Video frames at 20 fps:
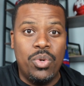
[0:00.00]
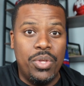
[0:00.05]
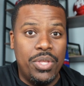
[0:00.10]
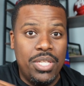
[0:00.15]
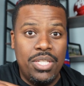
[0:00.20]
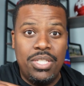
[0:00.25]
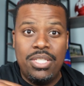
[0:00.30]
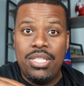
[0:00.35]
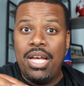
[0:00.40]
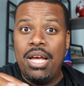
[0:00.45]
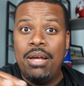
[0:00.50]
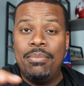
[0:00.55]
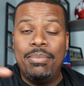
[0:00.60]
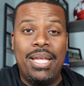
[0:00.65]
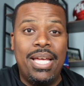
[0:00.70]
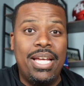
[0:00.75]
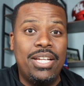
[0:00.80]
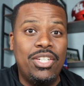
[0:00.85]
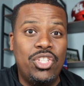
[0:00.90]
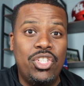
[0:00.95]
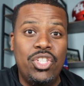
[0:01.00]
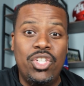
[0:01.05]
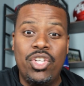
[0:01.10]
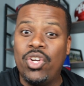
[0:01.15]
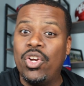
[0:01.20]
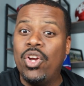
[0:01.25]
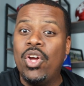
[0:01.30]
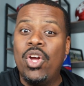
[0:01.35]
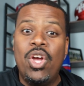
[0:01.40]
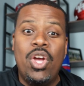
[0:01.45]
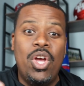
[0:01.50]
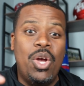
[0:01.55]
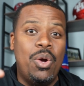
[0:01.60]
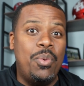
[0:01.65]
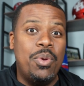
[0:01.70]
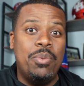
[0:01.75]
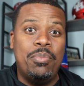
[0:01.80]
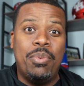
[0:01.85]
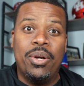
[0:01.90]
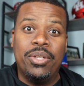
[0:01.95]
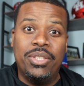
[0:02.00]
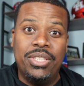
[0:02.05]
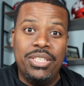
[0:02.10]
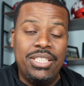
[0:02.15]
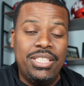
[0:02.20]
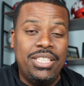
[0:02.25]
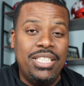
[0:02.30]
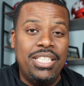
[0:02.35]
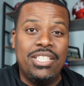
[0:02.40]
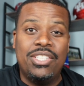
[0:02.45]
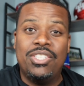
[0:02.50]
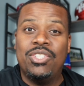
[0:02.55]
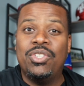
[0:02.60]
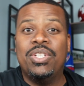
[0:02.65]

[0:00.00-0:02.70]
Or this time last year, we purchased this,